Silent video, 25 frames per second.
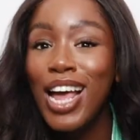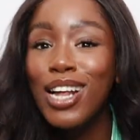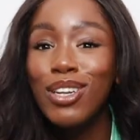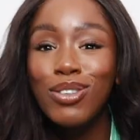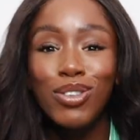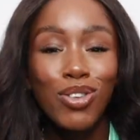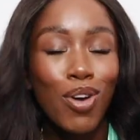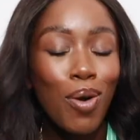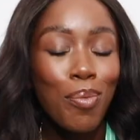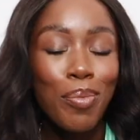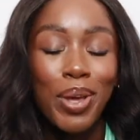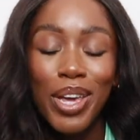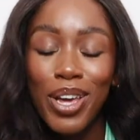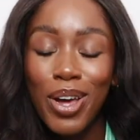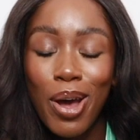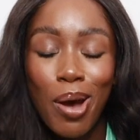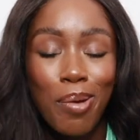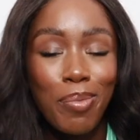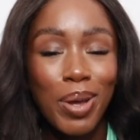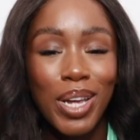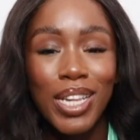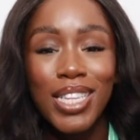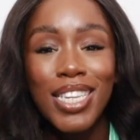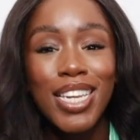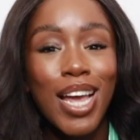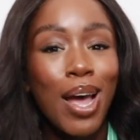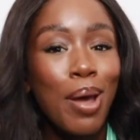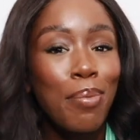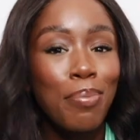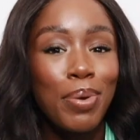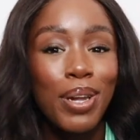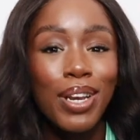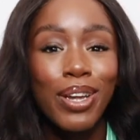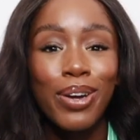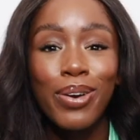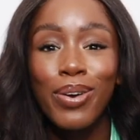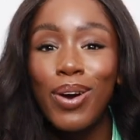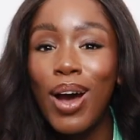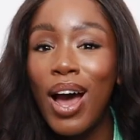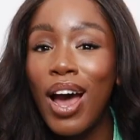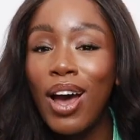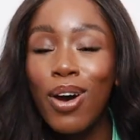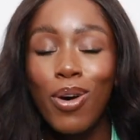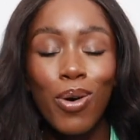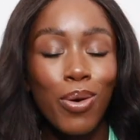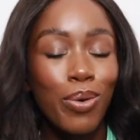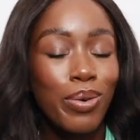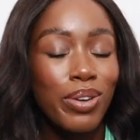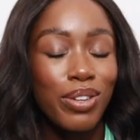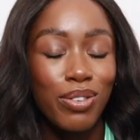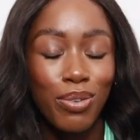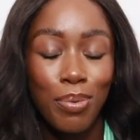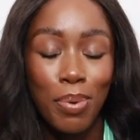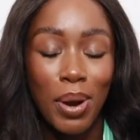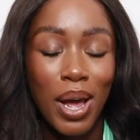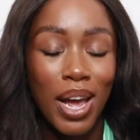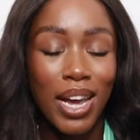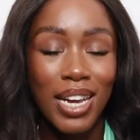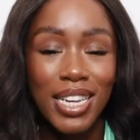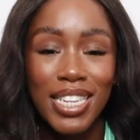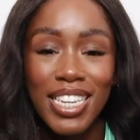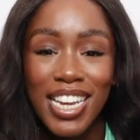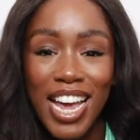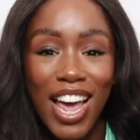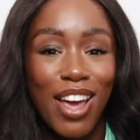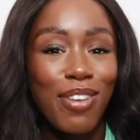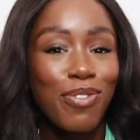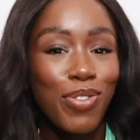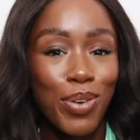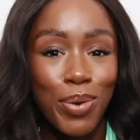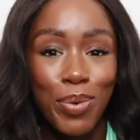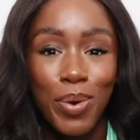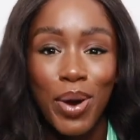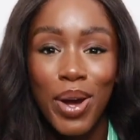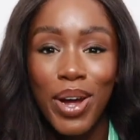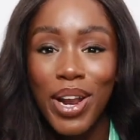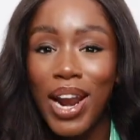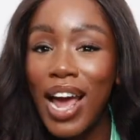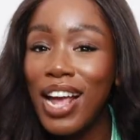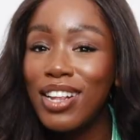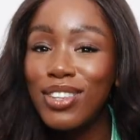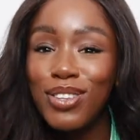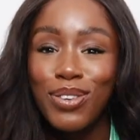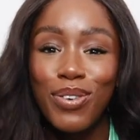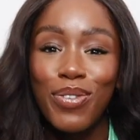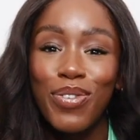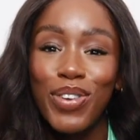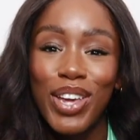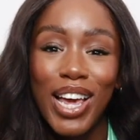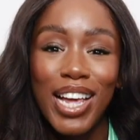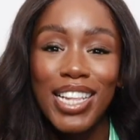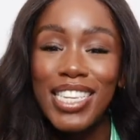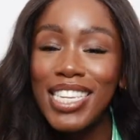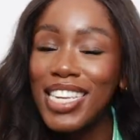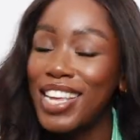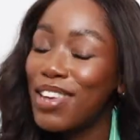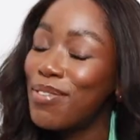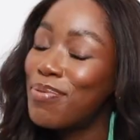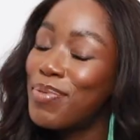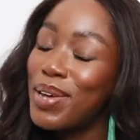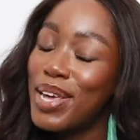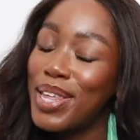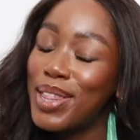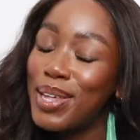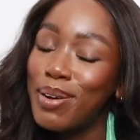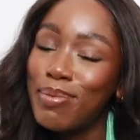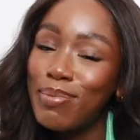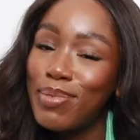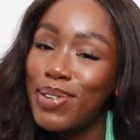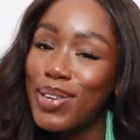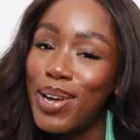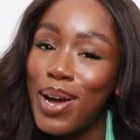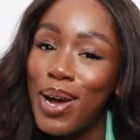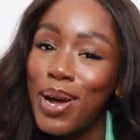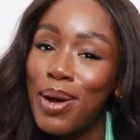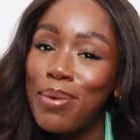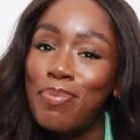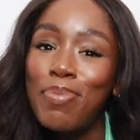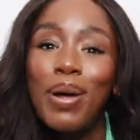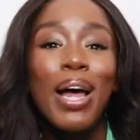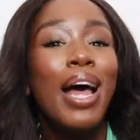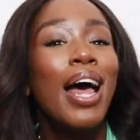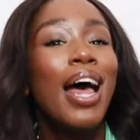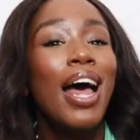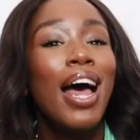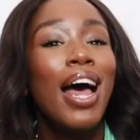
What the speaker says: Drop me a comment down below. I always reply to everyone, and don't forget to give me a thumbs up.